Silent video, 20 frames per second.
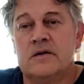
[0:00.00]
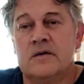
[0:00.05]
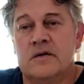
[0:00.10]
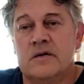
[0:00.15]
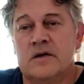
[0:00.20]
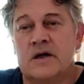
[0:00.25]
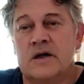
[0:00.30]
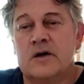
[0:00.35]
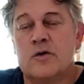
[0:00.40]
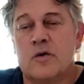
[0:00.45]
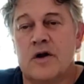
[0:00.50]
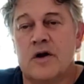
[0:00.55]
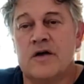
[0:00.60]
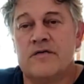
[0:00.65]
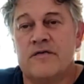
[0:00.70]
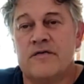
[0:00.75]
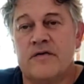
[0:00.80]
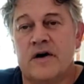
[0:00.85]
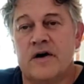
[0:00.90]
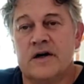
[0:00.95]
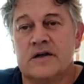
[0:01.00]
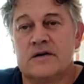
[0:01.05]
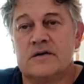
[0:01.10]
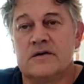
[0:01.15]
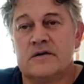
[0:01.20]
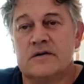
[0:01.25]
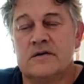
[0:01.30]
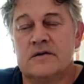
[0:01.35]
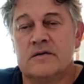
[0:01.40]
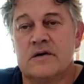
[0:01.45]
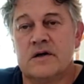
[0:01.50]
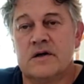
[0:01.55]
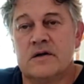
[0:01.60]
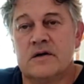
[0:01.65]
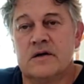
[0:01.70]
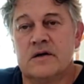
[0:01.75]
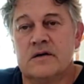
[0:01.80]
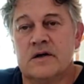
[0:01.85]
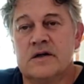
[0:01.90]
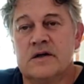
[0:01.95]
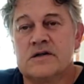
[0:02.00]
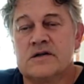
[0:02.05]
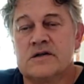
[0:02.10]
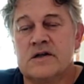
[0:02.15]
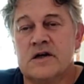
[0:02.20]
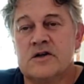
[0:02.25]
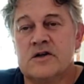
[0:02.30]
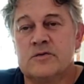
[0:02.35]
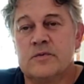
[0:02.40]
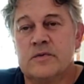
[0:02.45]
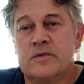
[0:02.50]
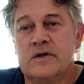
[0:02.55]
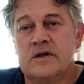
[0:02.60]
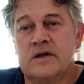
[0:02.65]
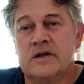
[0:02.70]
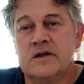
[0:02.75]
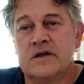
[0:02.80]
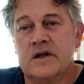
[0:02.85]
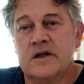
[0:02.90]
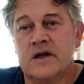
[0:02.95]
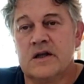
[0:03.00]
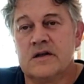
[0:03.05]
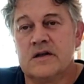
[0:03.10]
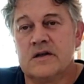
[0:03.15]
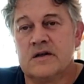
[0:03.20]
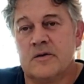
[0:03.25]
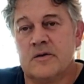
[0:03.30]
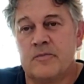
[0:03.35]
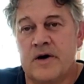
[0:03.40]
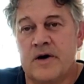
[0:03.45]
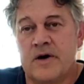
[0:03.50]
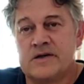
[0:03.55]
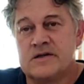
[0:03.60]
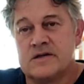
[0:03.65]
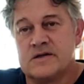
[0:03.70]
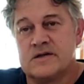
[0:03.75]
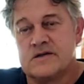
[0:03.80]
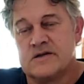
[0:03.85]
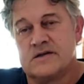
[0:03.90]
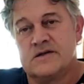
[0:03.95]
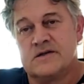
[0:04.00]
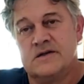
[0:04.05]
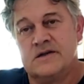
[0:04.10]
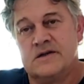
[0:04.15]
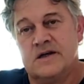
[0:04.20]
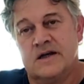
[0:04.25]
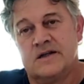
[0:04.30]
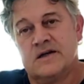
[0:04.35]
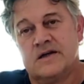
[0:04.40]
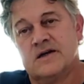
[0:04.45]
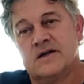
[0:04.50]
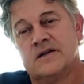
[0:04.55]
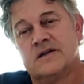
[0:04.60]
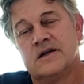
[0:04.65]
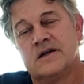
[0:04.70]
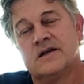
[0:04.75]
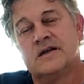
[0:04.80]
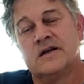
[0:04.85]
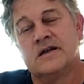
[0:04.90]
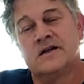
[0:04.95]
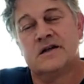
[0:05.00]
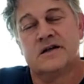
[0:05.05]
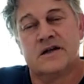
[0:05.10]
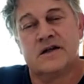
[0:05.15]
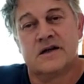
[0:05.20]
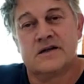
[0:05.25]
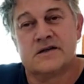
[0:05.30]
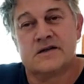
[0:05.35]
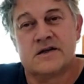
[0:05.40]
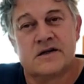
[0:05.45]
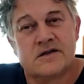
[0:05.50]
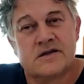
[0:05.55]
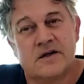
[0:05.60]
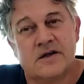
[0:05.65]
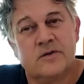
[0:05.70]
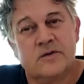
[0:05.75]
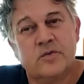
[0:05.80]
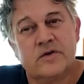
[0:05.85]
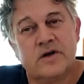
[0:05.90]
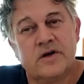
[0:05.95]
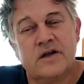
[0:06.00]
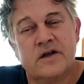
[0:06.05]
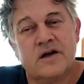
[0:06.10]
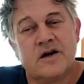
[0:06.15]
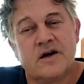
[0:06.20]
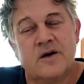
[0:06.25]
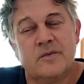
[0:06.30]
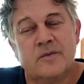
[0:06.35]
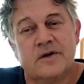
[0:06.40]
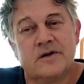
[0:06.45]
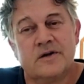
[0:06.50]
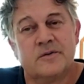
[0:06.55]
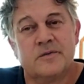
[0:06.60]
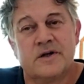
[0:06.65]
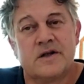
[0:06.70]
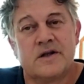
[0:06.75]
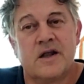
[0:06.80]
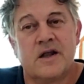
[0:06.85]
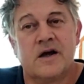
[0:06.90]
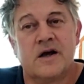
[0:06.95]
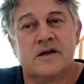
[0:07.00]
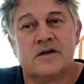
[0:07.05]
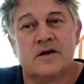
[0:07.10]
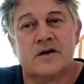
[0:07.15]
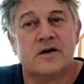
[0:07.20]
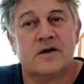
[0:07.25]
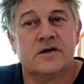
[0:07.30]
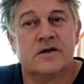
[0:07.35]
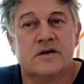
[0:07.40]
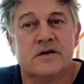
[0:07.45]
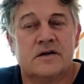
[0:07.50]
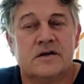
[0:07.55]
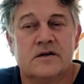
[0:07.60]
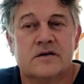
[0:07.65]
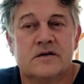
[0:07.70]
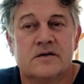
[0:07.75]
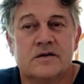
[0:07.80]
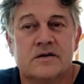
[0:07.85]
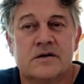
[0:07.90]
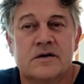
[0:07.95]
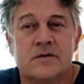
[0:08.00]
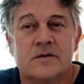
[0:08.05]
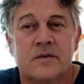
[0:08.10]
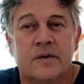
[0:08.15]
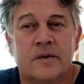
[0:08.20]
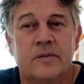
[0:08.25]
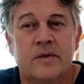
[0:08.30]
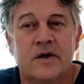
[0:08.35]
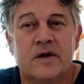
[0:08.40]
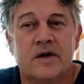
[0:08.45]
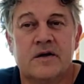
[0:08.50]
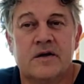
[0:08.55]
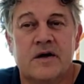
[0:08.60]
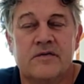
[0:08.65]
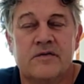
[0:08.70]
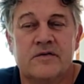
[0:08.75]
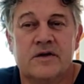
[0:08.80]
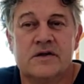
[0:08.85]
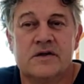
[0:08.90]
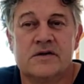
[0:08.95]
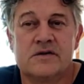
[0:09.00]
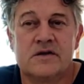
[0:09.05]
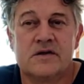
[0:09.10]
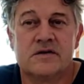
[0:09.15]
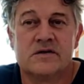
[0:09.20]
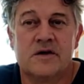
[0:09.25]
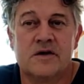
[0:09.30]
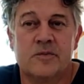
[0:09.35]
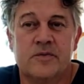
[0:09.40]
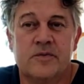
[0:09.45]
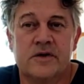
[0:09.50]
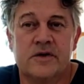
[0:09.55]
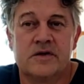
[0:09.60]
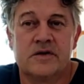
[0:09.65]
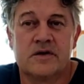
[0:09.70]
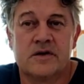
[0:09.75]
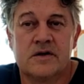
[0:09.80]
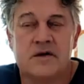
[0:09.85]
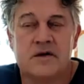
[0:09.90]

you didn't qualify. At that stage, we didn't get the badges as yet. They didn't exist. That would only come a little bit later on. What we can have, that is a separate